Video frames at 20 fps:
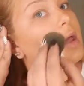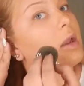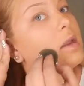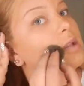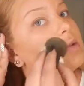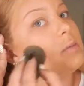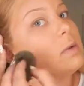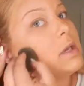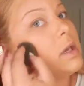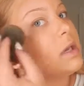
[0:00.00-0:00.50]
that
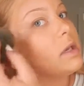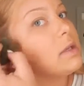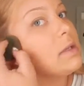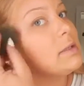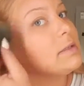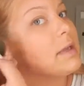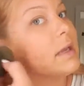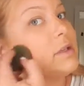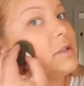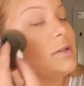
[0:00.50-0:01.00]
is
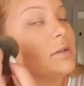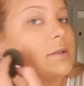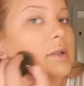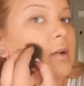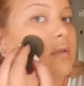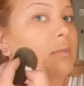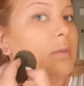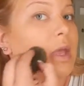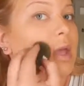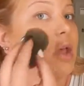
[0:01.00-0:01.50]
because I just
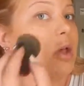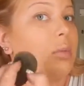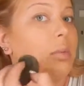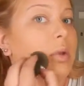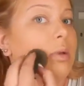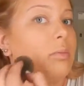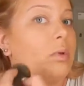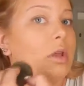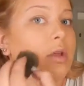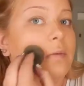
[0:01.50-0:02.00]
love makeup.
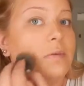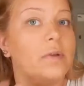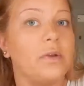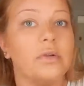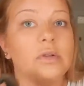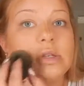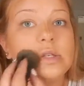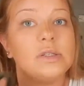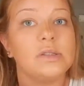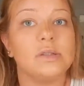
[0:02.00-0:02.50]
But if you're
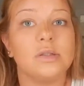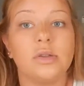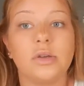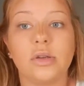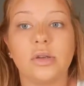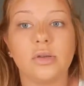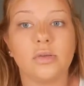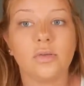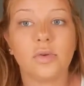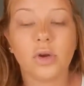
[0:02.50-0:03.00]
just
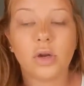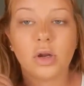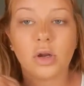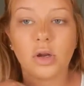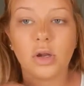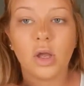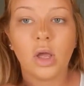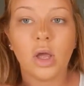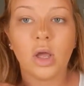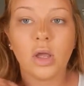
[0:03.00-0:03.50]
looking for
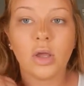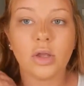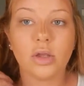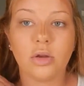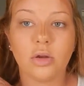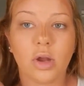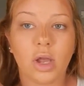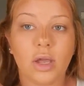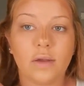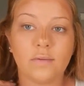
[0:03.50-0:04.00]

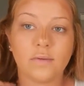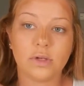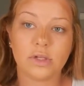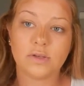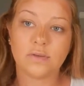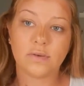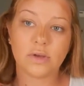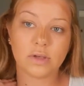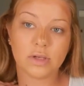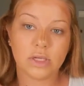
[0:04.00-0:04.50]
your
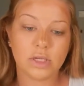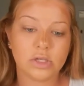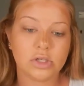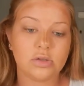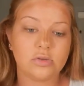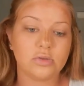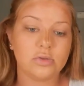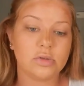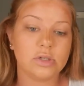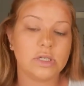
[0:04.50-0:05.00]
average
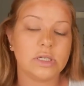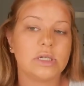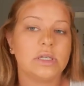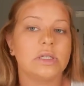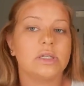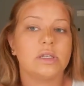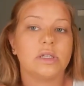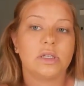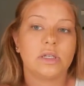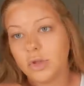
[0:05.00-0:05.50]
foundation
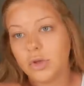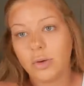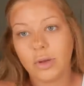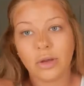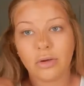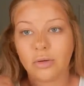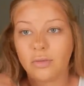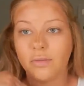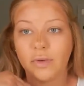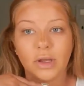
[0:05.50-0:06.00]
routine, you
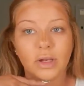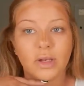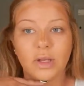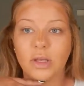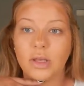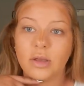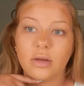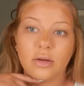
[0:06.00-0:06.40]
ain't gonna find it